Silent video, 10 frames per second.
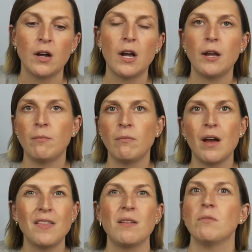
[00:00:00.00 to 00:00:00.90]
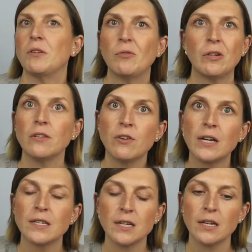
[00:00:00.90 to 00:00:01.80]
and they're much more
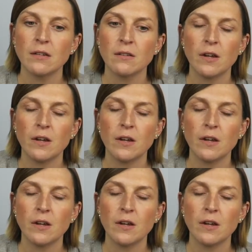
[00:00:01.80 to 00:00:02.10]
interesting.